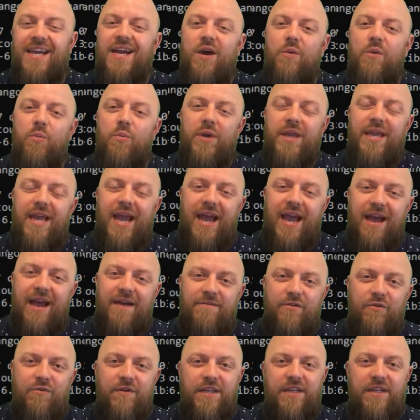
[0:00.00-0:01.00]
We
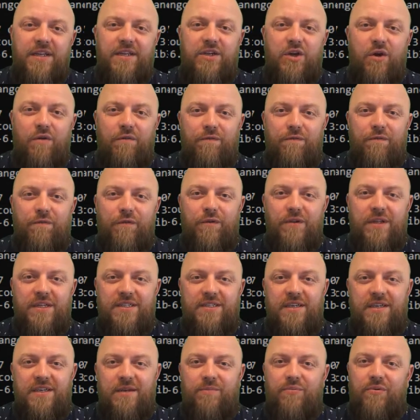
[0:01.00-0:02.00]
have already gone through
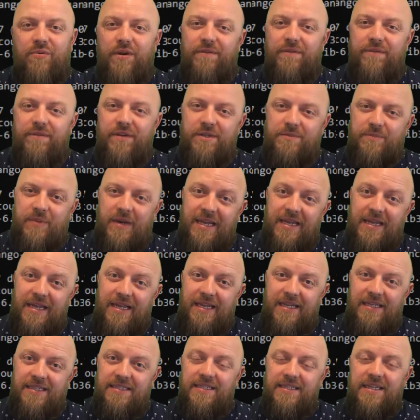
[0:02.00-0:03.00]
this in the previous
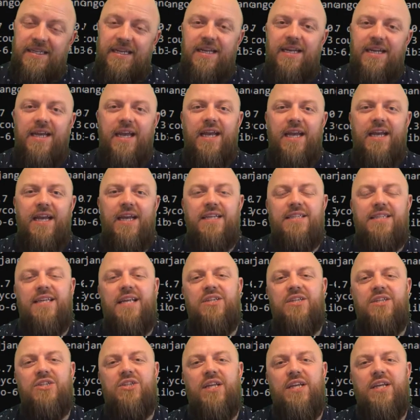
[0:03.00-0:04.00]
playlist. It
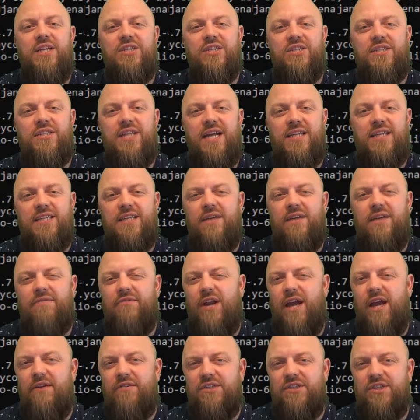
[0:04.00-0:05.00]
essentially just adds another
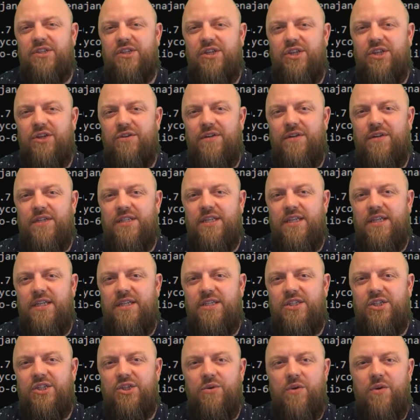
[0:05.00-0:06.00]
layer of
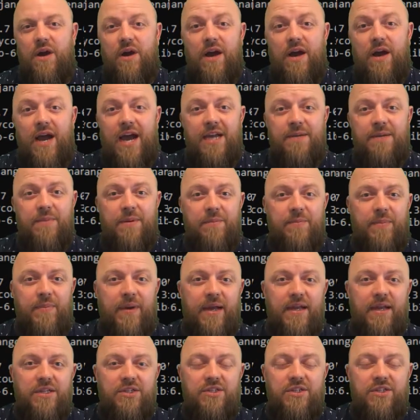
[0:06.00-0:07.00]
security to our admin
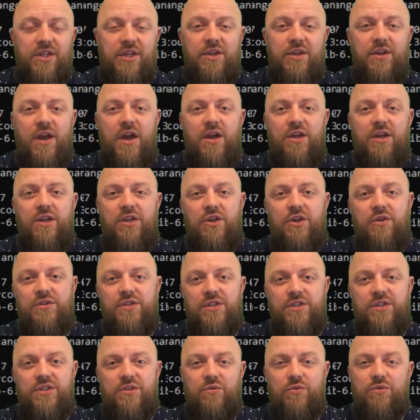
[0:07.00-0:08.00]
page so
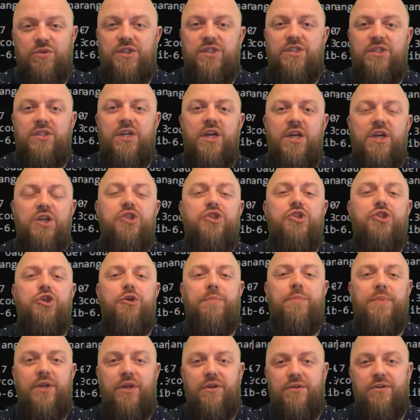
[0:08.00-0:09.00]
users or
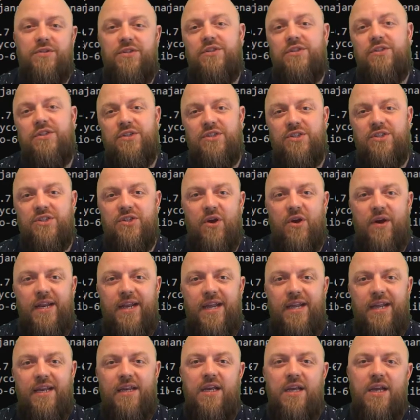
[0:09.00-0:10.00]
super users can sign
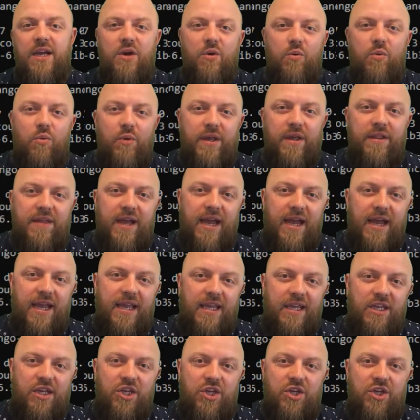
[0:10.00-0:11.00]
in with
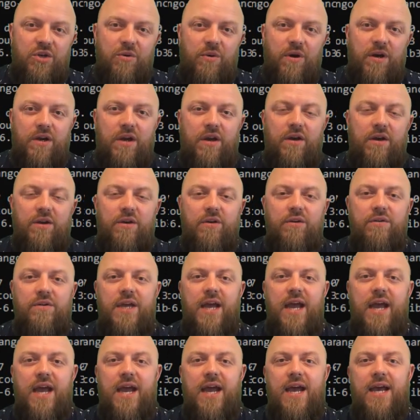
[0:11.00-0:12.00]
a QR
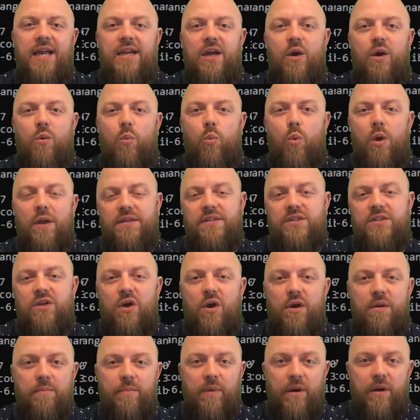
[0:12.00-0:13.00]
code and a
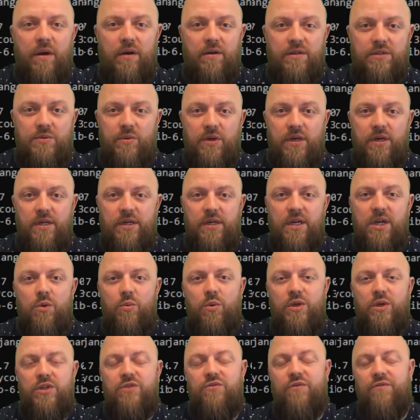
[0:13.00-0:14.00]
one-time password,
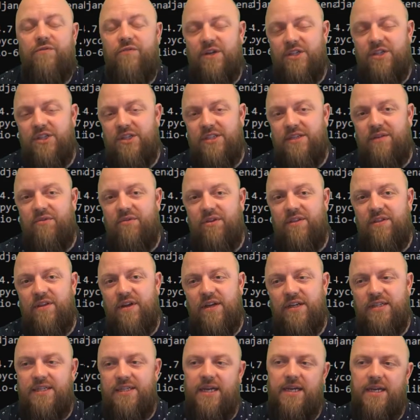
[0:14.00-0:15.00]
which refreshes every
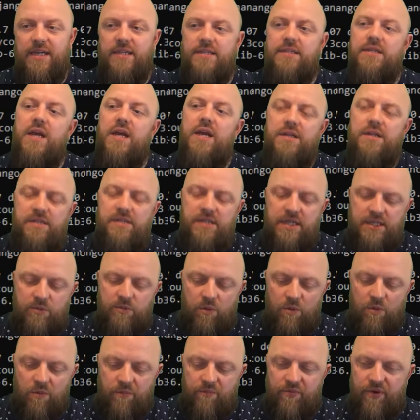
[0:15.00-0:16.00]
30 seconds. So that's
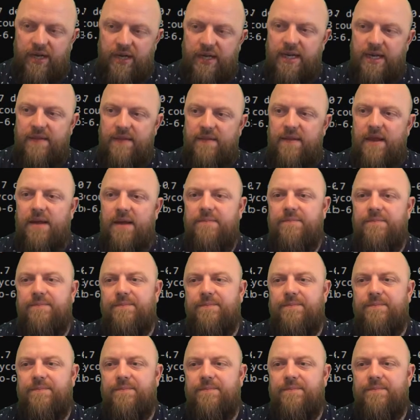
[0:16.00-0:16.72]
what we're bringing in there.